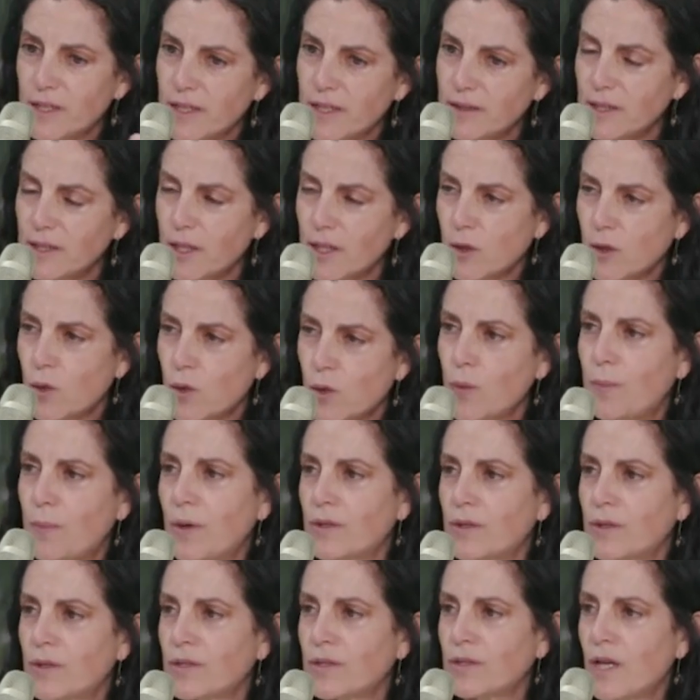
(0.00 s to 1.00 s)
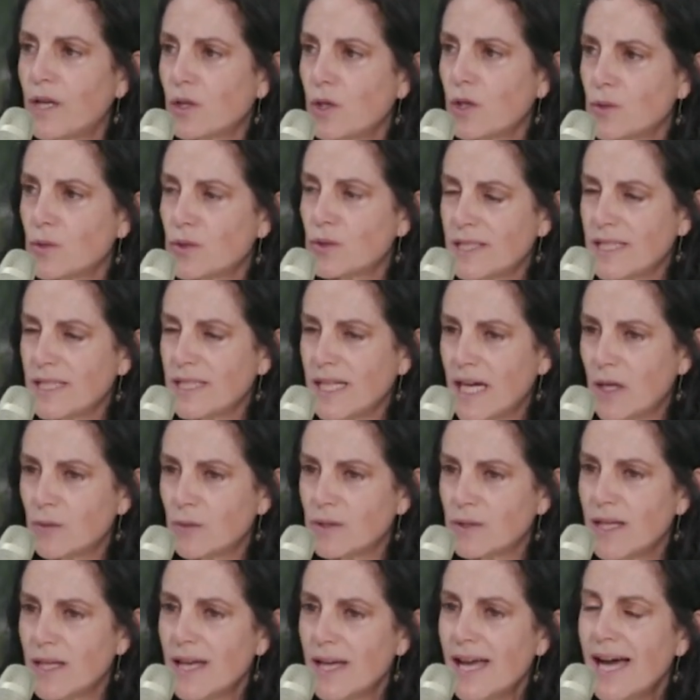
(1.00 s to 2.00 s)
the coupon goes down.
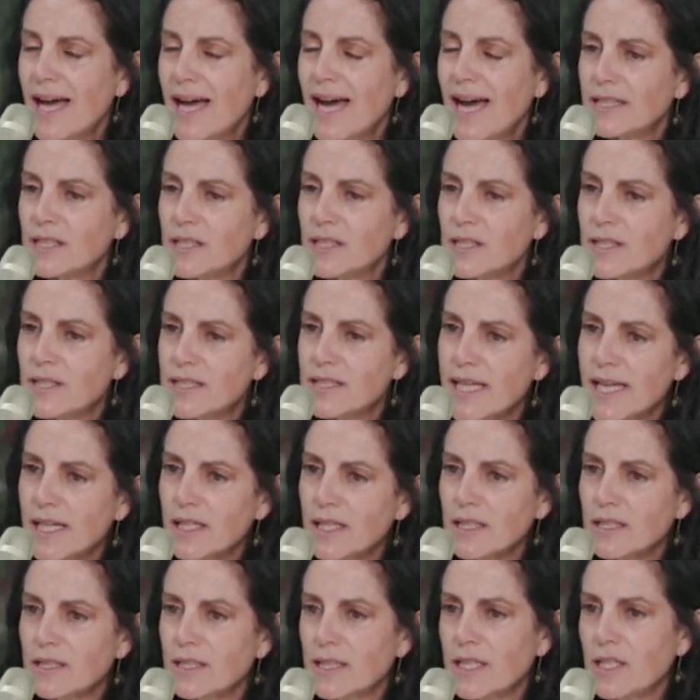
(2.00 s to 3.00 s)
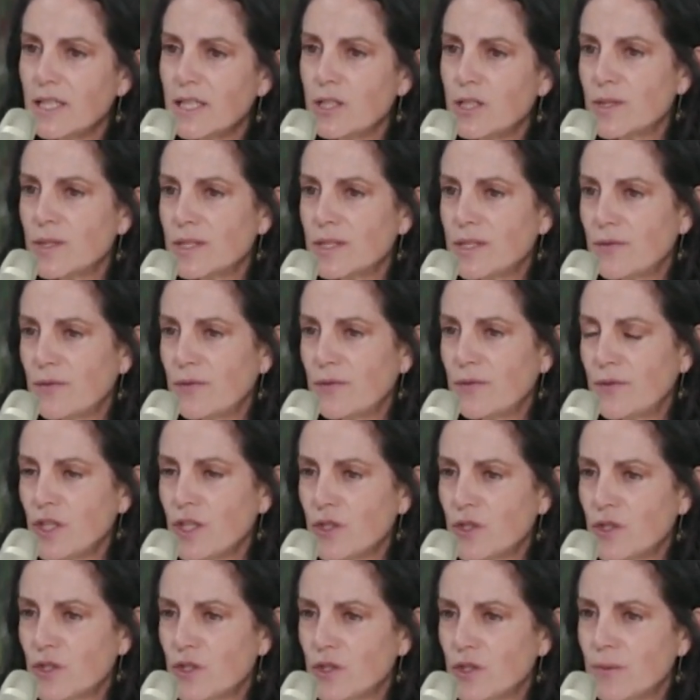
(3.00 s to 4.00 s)
And the second interesting
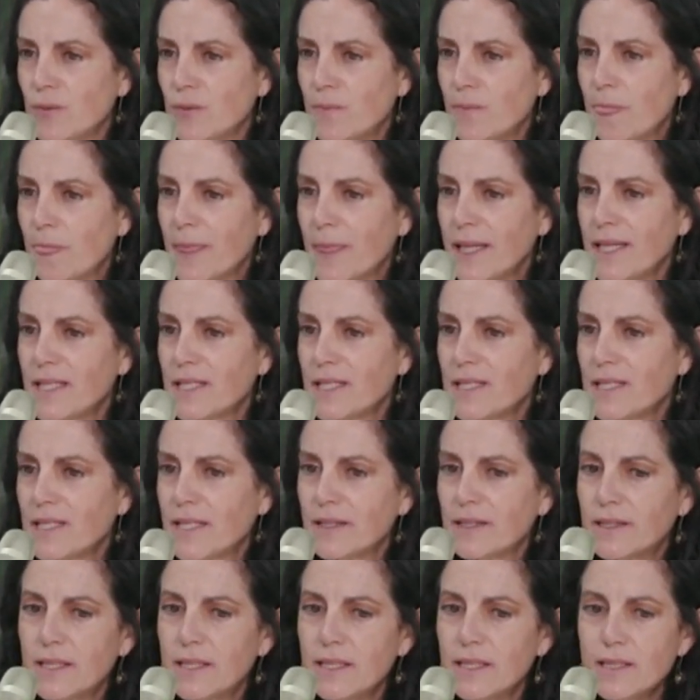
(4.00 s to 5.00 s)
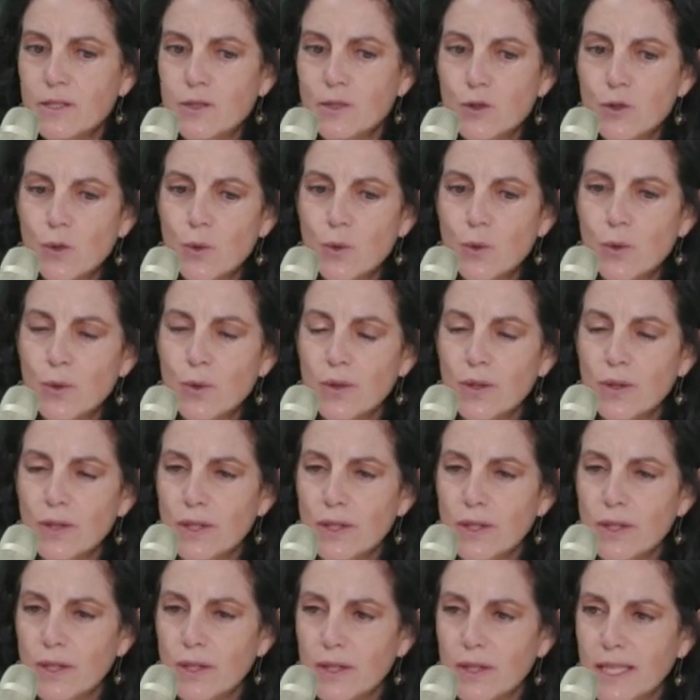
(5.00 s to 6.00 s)
feature is that these two
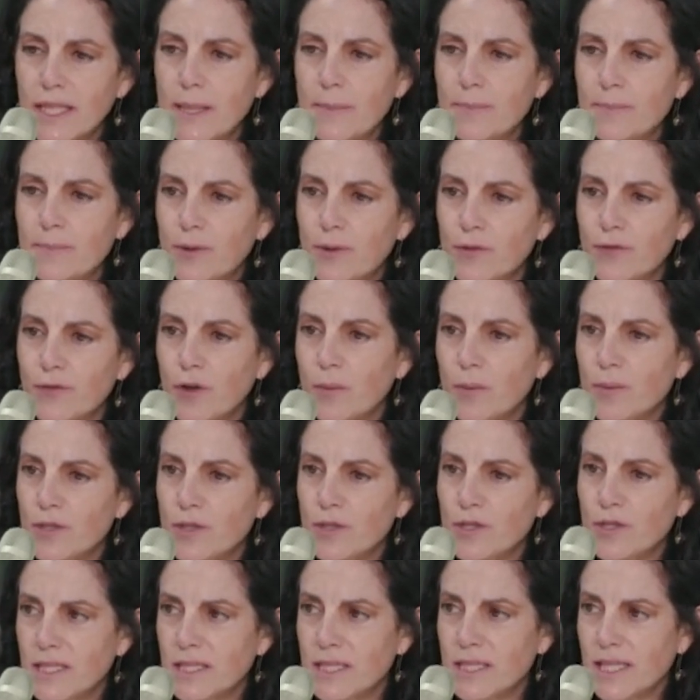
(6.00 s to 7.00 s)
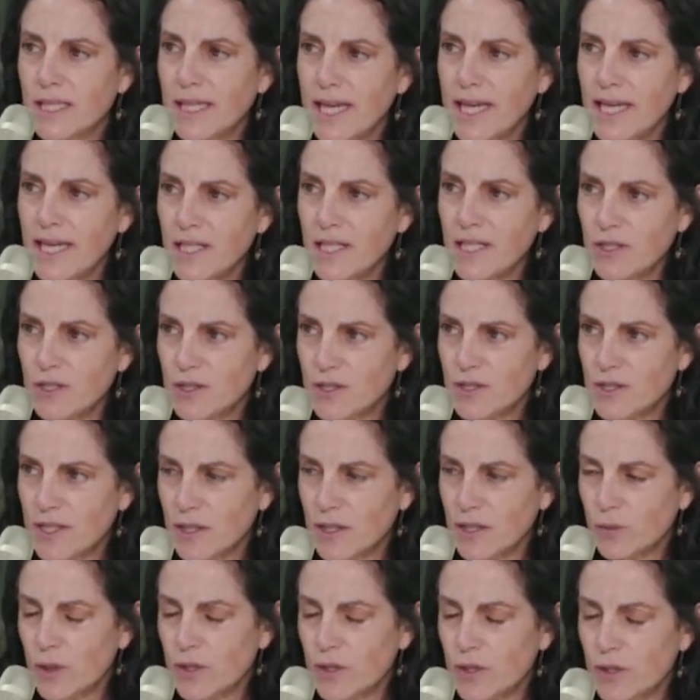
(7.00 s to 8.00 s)
key performance indicators that were
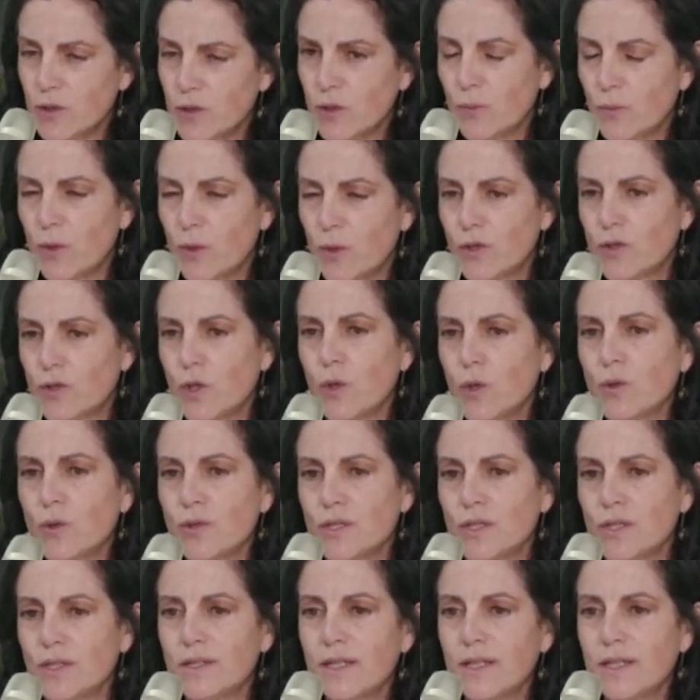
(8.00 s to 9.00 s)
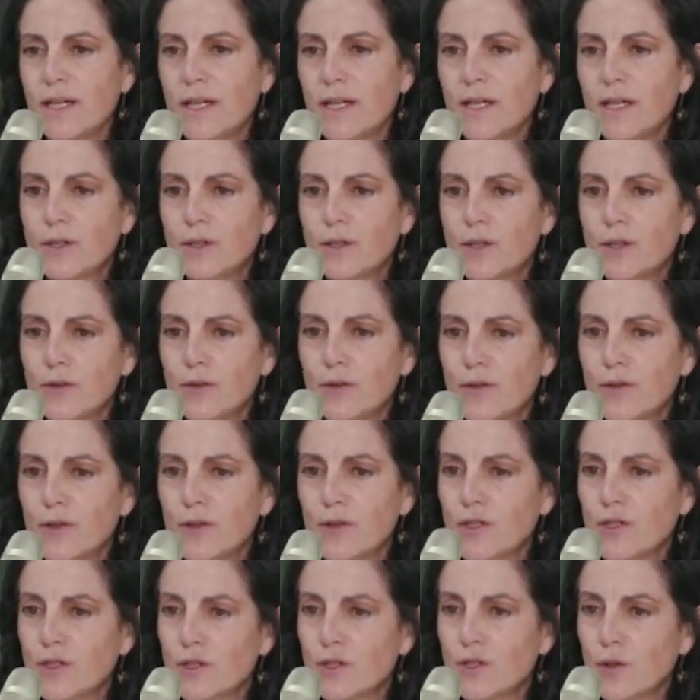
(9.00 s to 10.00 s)
chosen, the first
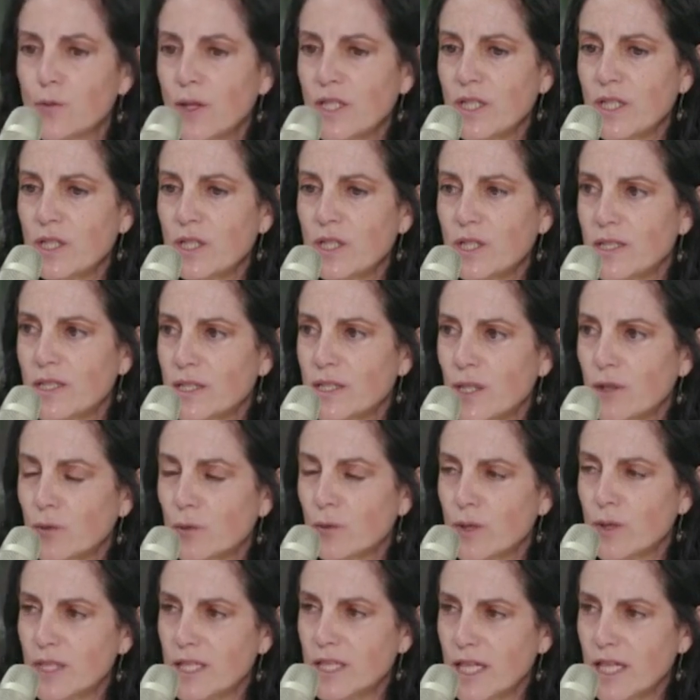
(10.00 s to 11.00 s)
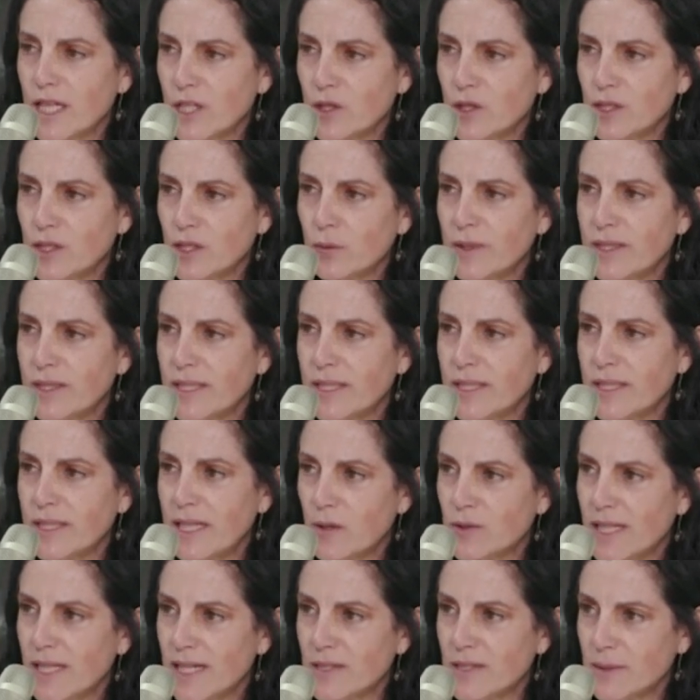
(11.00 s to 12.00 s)
of which is the reduction in greenhouse
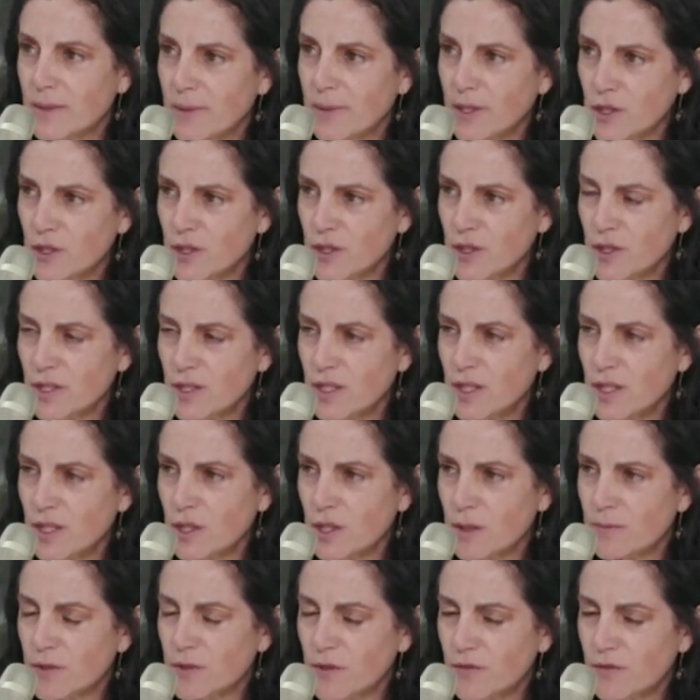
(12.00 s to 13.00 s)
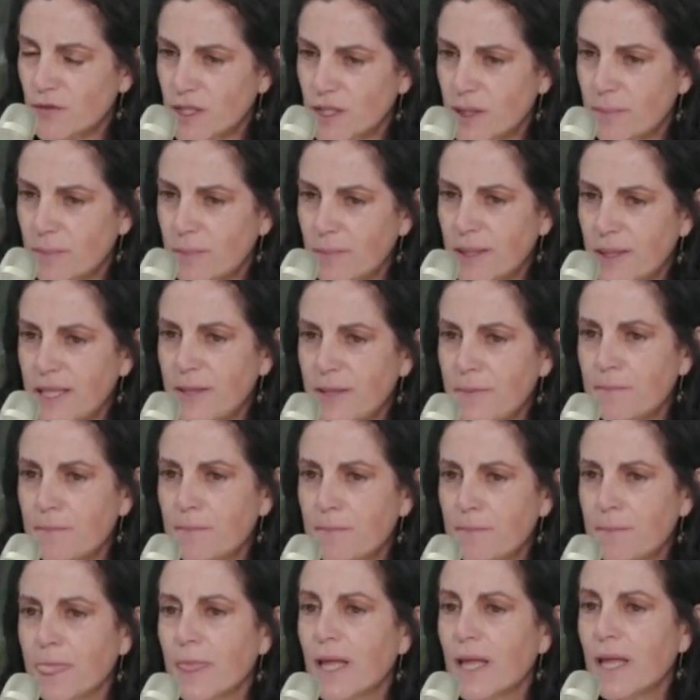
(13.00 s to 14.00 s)
gas emissions in terms of GDP,
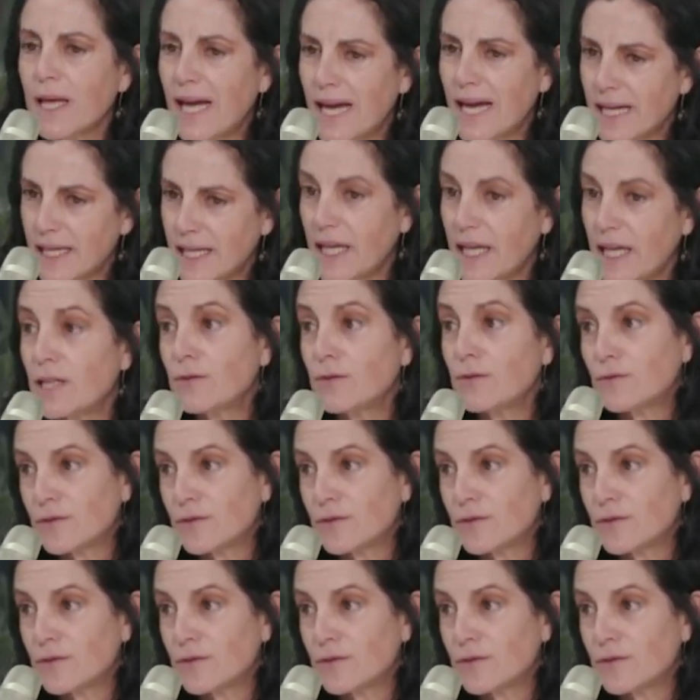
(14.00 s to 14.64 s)
again,